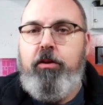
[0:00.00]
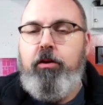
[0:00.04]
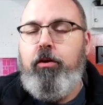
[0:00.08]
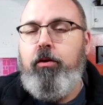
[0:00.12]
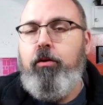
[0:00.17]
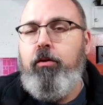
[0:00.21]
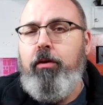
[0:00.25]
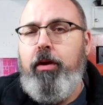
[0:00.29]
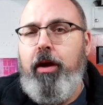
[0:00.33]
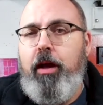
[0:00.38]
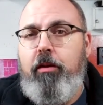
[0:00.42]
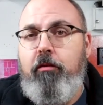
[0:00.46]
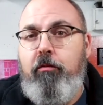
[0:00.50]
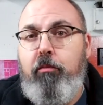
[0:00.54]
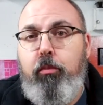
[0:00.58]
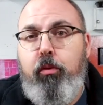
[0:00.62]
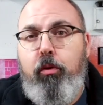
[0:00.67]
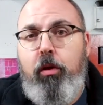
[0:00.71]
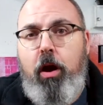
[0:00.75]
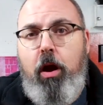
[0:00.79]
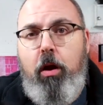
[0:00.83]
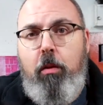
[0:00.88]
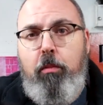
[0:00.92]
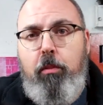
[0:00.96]
to the Creative
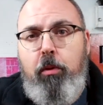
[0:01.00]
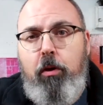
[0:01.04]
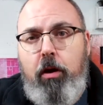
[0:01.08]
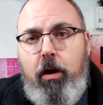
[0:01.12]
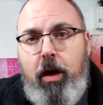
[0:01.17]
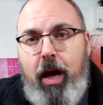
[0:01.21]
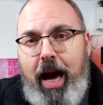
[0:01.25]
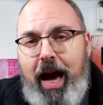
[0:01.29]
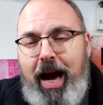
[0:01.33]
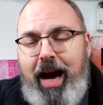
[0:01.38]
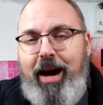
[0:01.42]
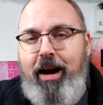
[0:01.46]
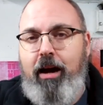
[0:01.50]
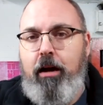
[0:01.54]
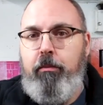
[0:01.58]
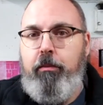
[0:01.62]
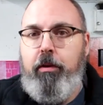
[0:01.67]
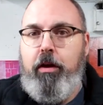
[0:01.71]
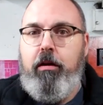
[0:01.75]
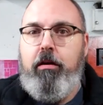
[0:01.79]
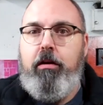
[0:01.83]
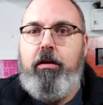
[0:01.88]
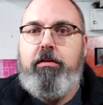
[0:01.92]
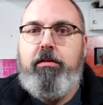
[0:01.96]
Prayer Book.
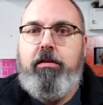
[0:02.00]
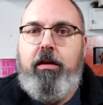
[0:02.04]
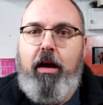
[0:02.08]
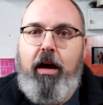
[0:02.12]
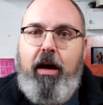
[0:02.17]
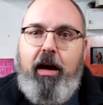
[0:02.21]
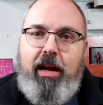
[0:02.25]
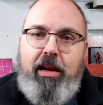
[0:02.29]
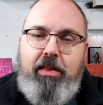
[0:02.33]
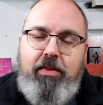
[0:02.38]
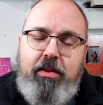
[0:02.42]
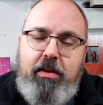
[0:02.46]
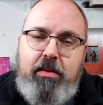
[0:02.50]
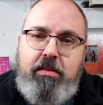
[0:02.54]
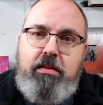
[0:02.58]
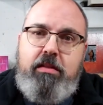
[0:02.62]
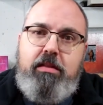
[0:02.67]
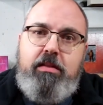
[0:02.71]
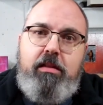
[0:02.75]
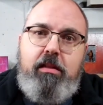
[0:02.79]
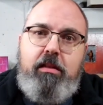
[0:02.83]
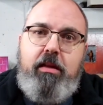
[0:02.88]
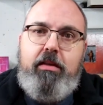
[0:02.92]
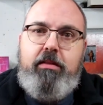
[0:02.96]
I'm Eric Scott, and this
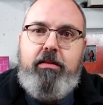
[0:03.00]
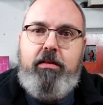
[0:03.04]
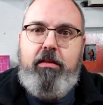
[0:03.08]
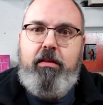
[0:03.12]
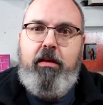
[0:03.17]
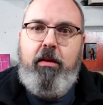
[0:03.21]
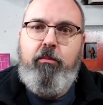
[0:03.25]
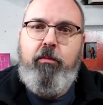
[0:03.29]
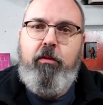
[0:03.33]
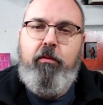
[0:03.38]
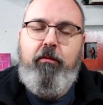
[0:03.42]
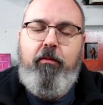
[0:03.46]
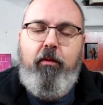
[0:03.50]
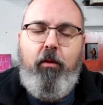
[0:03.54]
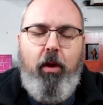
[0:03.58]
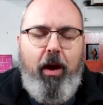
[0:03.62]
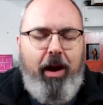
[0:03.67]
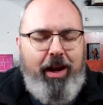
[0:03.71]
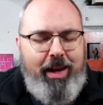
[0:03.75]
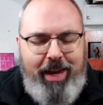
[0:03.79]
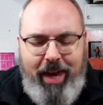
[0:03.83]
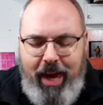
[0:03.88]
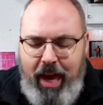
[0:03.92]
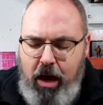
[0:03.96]
is lesson number
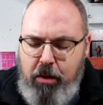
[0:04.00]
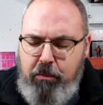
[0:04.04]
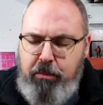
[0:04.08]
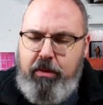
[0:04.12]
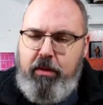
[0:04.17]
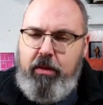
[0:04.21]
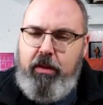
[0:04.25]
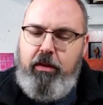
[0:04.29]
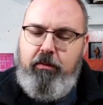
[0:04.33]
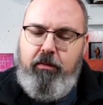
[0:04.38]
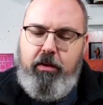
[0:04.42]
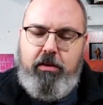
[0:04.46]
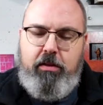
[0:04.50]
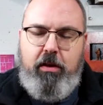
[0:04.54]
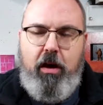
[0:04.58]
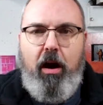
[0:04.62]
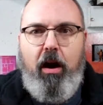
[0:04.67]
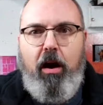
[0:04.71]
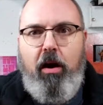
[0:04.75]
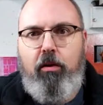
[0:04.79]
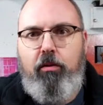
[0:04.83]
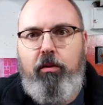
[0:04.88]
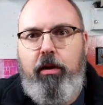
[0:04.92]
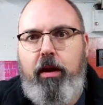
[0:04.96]
4. I can't believe it's
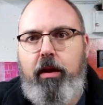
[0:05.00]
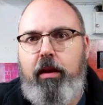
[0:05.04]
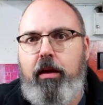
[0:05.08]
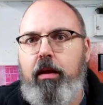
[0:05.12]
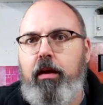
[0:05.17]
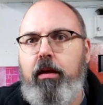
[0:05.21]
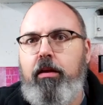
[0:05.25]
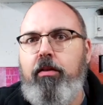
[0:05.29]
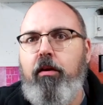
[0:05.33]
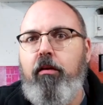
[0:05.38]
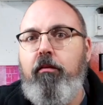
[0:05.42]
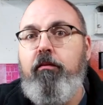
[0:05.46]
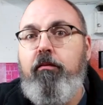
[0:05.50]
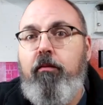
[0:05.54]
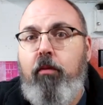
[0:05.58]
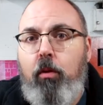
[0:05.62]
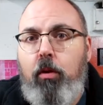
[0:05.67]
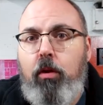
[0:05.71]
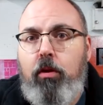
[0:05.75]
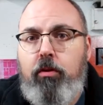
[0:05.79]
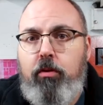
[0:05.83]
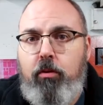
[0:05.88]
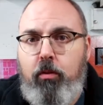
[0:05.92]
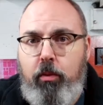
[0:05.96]
already the
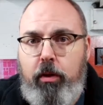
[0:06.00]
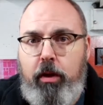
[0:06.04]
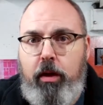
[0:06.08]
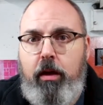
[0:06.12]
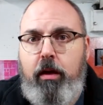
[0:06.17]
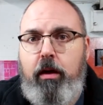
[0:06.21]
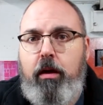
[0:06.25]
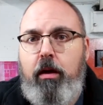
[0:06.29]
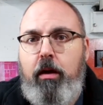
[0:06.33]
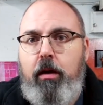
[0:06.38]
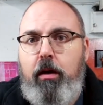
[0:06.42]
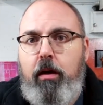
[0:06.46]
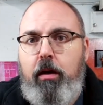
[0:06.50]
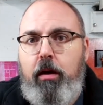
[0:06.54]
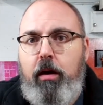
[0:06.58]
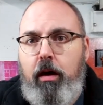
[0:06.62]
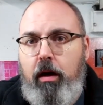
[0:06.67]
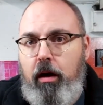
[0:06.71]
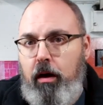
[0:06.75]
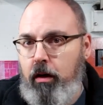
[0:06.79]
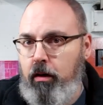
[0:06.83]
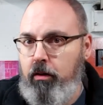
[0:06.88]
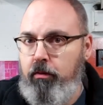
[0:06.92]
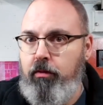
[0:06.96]
4th week
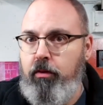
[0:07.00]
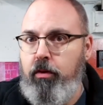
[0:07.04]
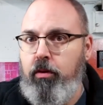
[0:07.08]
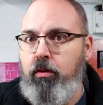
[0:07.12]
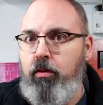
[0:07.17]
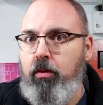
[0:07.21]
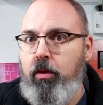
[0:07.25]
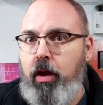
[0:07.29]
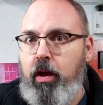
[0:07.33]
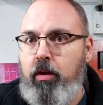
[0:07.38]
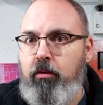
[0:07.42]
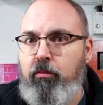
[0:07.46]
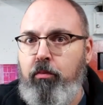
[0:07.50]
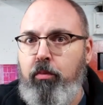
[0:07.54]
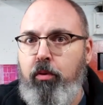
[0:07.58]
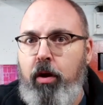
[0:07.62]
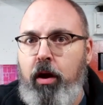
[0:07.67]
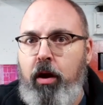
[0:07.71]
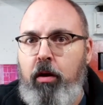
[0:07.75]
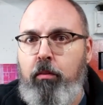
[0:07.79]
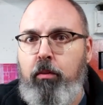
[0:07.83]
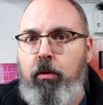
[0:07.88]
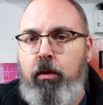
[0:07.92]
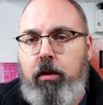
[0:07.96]
of the Creative
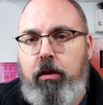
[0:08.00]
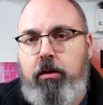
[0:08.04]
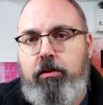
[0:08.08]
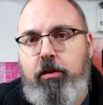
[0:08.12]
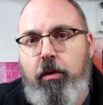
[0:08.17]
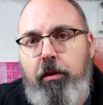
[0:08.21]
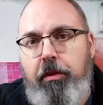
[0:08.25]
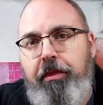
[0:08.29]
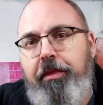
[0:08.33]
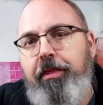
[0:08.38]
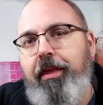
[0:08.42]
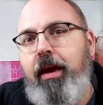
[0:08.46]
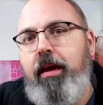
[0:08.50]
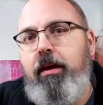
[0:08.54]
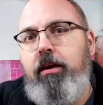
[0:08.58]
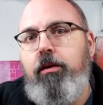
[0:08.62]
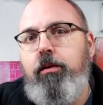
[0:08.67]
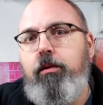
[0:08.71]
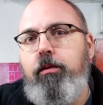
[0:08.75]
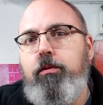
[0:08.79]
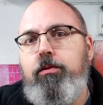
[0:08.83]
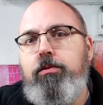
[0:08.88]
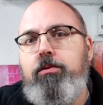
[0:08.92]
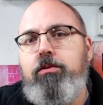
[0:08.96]
Prayer Book. So thank
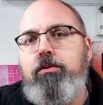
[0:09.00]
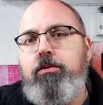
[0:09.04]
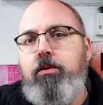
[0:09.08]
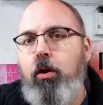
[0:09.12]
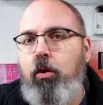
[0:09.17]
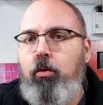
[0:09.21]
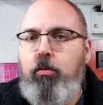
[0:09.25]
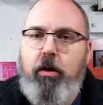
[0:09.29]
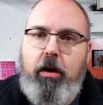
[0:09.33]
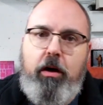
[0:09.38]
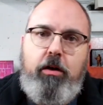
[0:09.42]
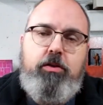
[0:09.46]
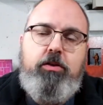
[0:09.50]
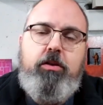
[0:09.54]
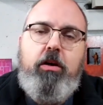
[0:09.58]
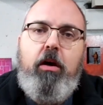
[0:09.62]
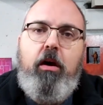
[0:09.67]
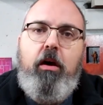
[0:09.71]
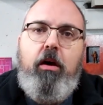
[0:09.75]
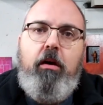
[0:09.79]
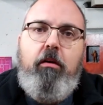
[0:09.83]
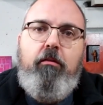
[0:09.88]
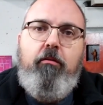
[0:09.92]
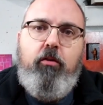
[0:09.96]
you so much
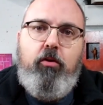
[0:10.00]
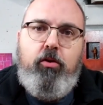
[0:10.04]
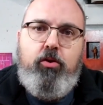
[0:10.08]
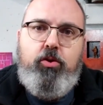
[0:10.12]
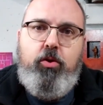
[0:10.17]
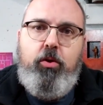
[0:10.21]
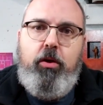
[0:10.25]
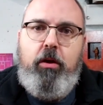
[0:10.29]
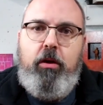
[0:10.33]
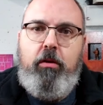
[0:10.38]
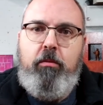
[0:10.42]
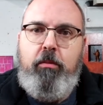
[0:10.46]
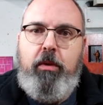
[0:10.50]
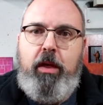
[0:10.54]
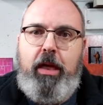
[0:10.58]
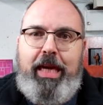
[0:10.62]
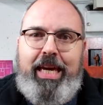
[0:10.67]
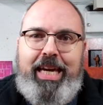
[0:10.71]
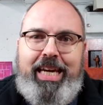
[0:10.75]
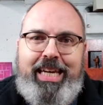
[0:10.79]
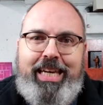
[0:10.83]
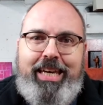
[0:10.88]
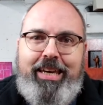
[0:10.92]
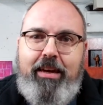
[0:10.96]
for joining
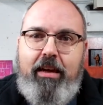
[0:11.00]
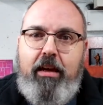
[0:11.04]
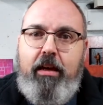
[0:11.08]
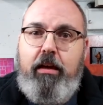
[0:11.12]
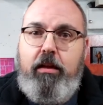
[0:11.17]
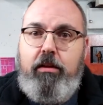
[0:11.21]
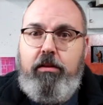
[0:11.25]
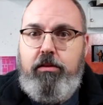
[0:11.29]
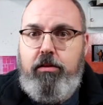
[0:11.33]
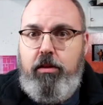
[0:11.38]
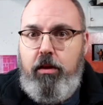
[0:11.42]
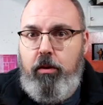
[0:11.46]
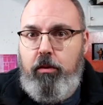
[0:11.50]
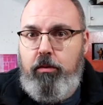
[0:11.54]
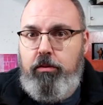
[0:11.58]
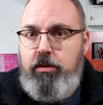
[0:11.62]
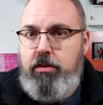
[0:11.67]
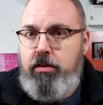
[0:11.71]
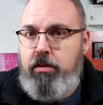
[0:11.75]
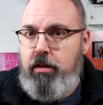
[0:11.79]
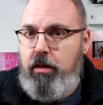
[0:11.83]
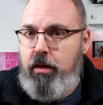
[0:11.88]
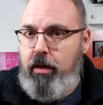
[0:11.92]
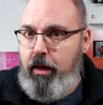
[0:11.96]
me again. So
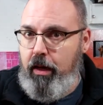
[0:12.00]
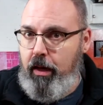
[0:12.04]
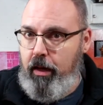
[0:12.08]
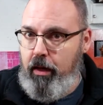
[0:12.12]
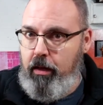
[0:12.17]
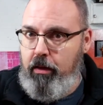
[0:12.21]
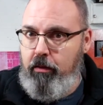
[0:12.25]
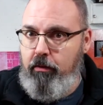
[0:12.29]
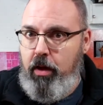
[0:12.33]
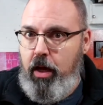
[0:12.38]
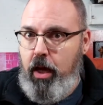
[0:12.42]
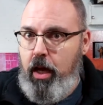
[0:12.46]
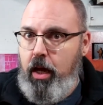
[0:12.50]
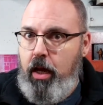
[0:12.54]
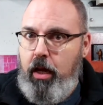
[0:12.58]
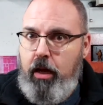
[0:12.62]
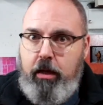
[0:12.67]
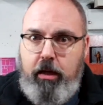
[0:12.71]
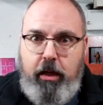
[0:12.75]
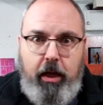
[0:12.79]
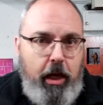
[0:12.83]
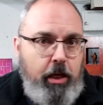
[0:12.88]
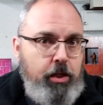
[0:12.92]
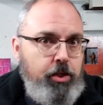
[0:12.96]
just to kind of
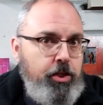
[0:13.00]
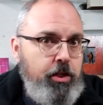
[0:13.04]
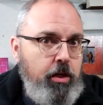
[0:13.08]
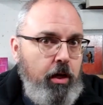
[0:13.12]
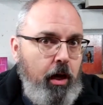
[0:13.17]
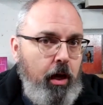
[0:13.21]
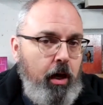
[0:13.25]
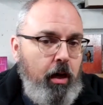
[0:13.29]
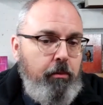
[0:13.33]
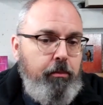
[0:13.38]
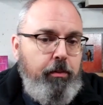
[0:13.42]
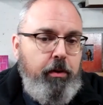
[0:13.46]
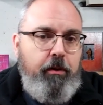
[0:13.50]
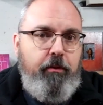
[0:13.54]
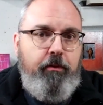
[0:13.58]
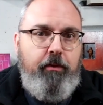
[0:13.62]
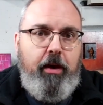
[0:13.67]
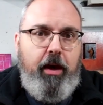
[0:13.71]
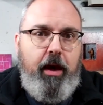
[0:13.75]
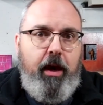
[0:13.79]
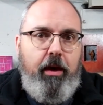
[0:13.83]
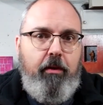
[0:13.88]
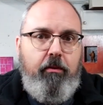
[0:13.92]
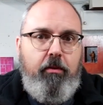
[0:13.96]
catch you up if
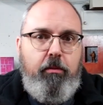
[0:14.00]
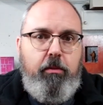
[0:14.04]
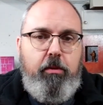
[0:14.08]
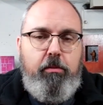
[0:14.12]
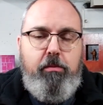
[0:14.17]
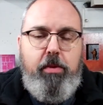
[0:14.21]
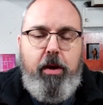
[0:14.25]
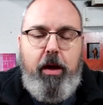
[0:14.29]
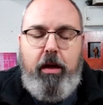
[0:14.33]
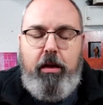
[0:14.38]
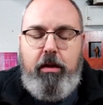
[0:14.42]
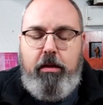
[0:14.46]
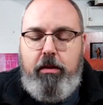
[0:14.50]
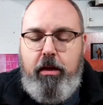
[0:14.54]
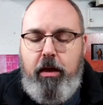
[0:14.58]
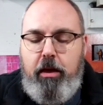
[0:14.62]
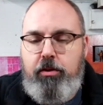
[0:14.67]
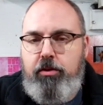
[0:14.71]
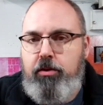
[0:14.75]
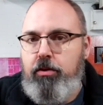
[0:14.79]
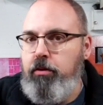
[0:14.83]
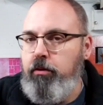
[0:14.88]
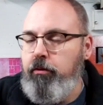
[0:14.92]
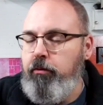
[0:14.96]
you haven't been paying
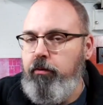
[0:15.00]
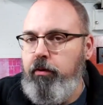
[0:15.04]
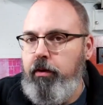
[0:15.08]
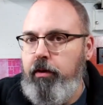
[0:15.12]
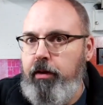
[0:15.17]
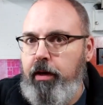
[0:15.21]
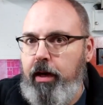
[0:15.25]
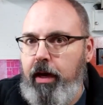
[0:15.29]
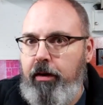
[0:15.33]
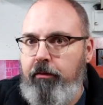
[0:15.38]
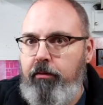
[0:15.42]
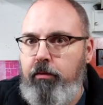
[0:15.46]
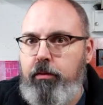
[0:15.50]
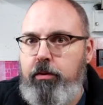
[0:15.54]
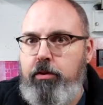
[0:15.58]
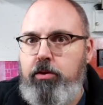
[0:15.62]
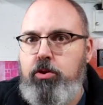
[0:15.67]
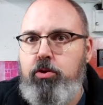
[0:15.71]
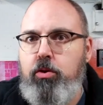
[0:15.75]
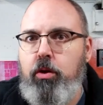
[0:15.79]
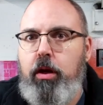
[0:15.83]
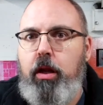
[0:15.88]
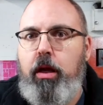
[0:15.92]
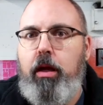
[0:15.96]
attention or if you haven't been
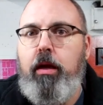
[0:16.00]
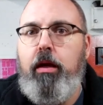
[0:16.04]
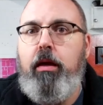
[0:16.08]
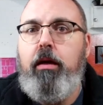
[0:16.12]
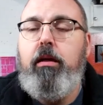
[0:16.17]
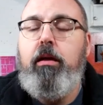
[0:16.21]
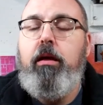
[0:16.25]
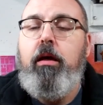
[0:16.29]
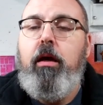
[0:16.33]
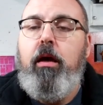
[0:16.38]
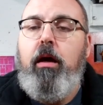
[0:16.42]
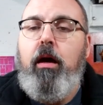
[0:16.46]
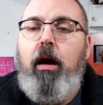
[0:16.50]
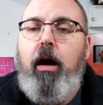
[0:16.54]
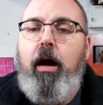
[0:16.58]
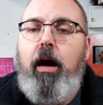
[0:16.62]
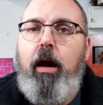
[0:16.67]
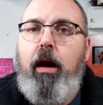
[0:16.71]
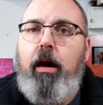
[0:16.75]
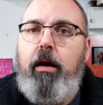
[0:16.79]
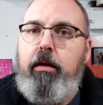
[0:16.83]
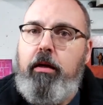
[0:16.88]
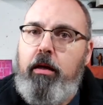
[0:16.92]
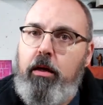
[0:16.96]
joining in,
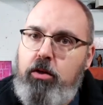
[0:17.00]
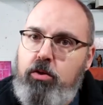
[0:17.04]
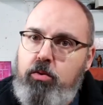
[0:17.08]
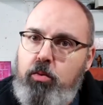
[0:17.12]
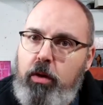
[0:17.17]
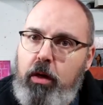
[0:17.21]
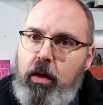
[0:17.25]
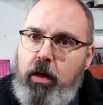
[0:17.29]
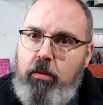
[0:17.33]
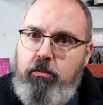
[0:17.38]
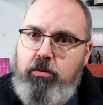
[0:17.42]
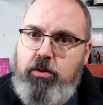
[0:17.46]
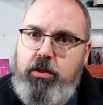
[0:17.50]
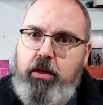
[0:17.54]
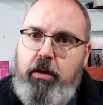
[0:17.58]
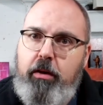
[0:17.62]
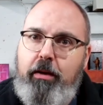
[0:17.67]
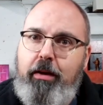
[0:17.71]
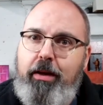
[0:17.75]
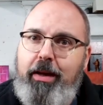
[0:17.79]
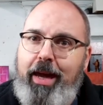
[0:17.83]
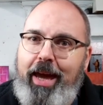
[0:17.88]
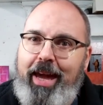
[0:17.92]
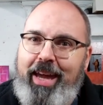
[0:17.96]
each week I'm
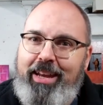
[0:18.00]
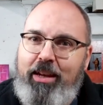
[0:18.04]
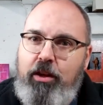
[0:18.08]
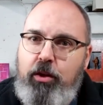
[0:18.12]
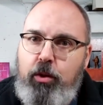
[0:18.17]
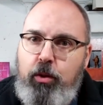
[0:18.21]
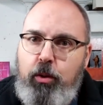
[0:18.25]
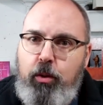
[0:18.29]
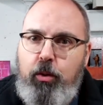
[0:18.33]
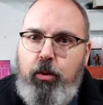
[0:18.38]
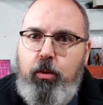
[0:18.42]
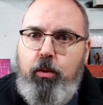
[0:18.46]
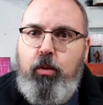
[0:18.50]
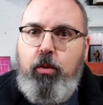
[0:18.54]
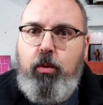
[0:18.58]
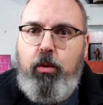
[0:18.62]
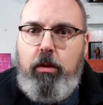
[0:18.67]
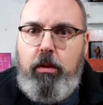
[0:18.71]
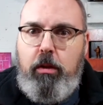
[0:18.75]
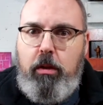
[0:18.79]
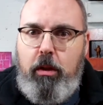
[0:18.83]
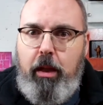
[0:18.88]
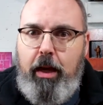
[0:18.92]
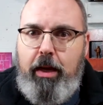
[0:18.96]
sharing a
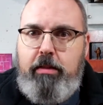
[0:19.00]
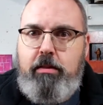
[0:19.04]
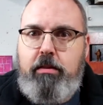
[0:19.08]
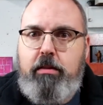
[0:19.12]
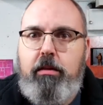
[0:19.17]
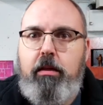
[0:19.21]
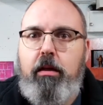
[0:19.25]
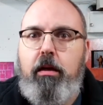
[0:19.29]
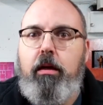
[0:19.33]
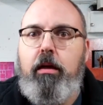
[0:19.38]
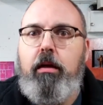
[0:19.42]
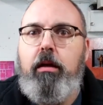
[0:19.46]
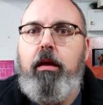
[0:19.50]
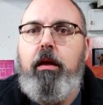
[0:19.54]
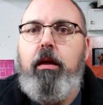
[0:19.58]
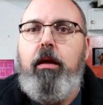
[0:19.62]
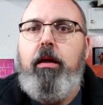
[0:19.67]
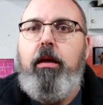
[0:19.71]
new lesson